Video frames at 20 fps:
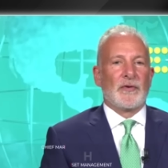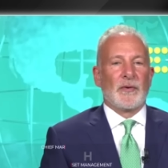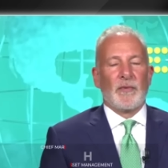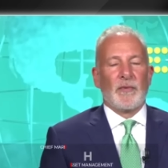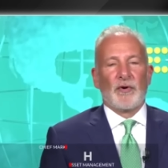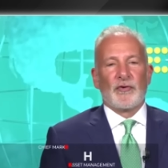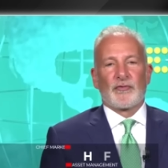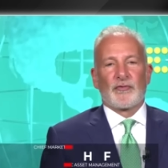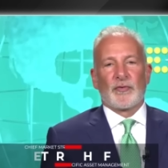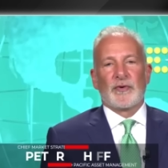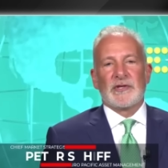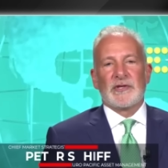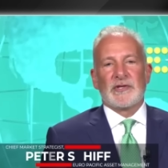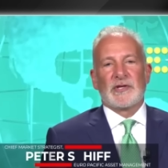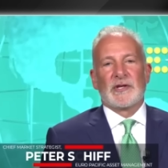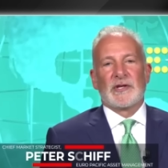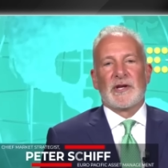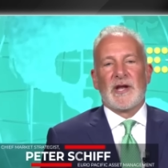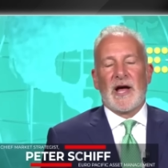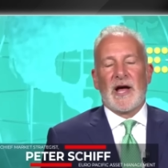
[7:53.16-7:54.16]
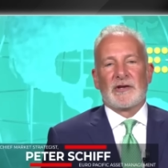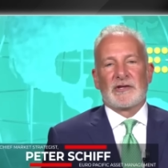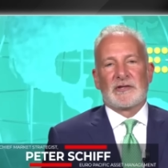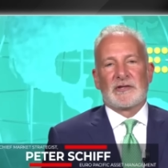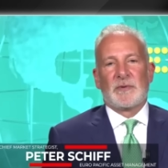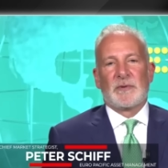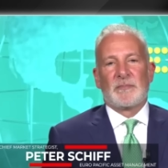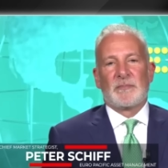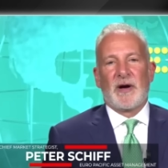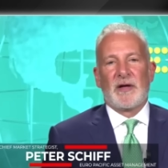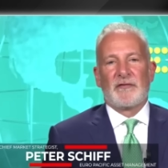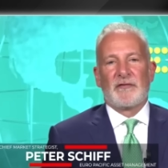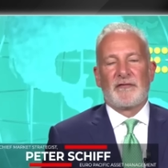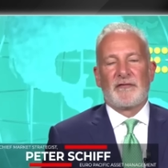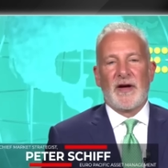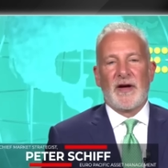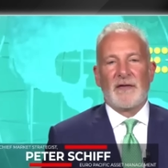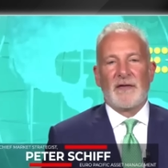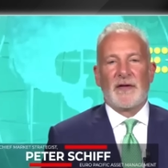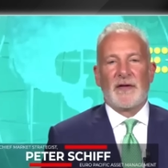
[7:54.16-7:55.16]
most recent announcement by the
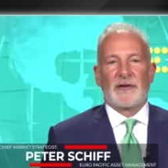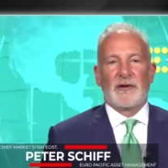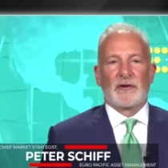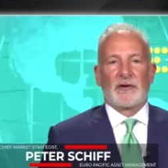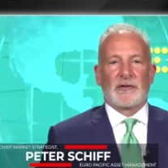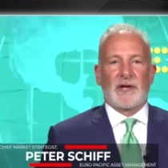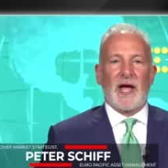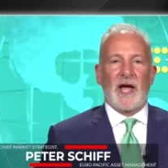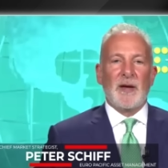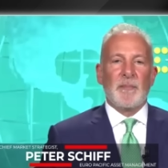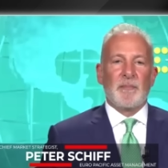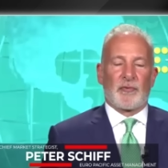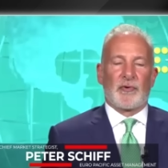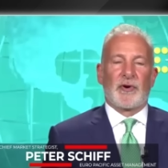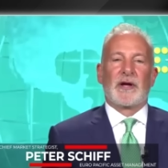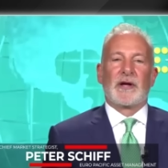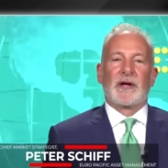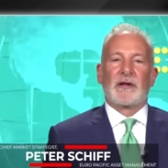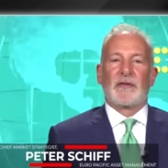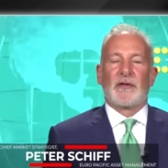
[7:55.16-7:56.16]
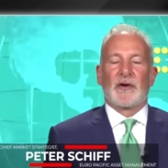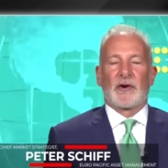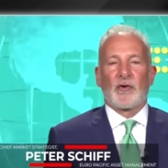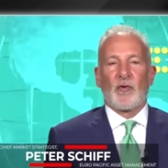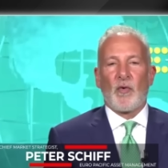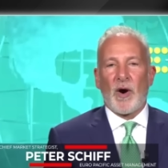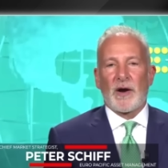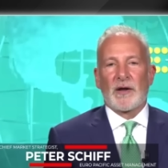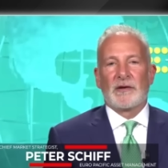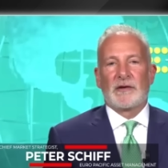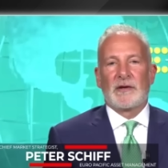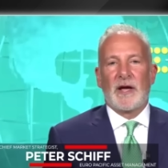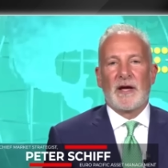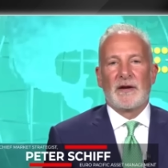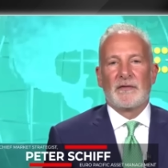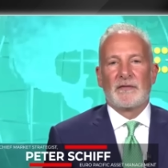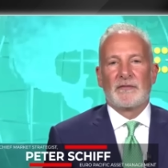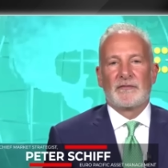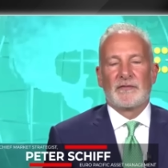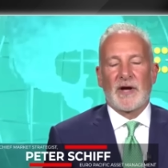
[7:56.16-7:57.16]
Fed that they're tapering their
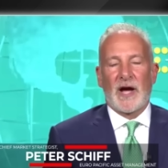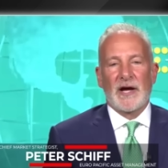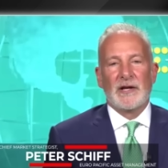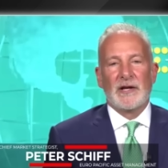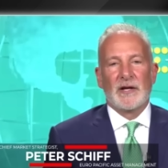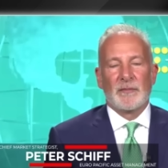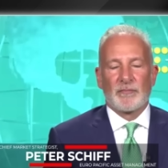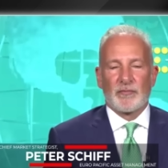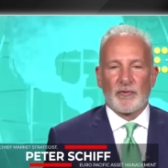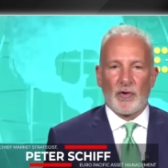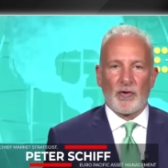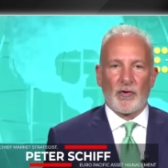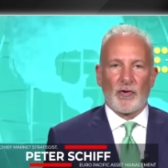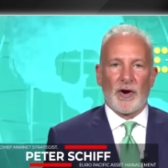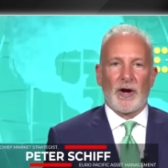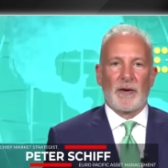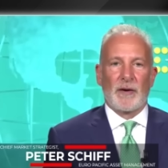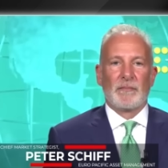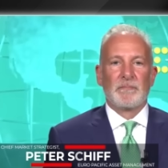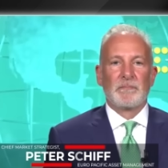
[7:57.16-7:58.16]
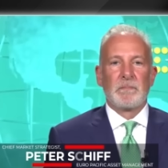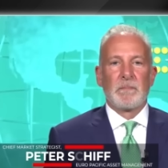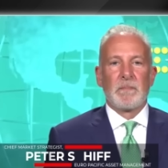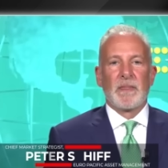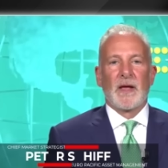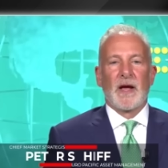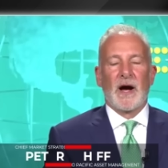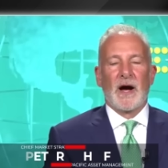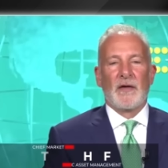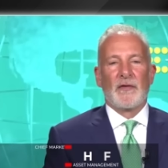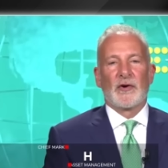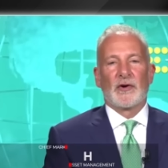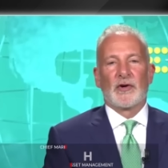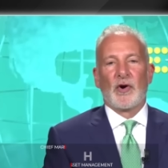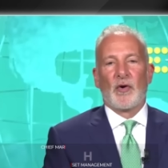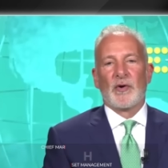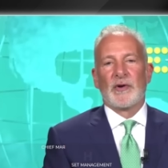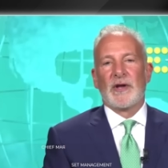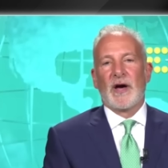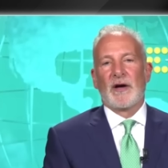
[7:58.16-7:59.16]
quantitative tightening program. Uh, they're
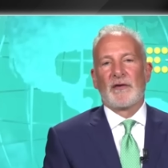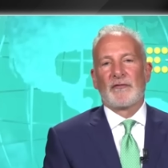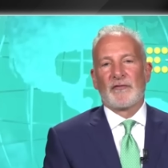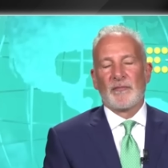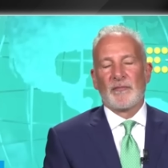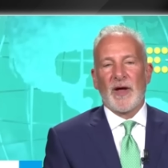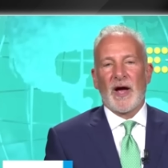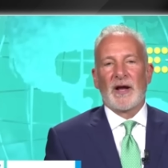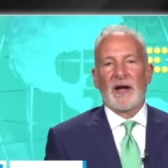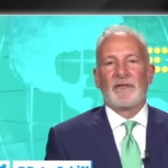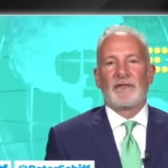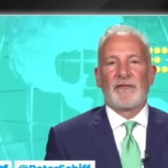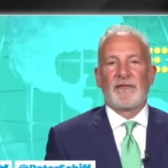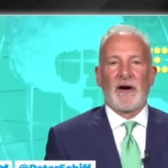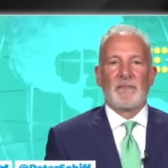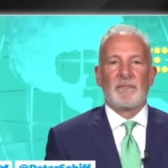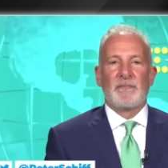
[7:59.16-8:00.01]
going down from 95